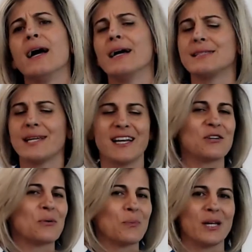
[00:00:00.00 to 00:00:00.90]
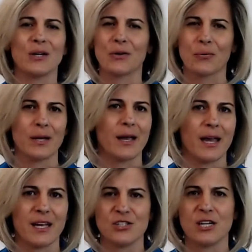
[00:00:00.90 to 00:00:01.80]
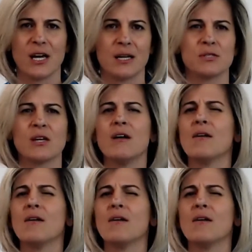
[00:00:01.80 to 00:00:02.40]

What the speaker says: Attended AREA and CREA AGMs.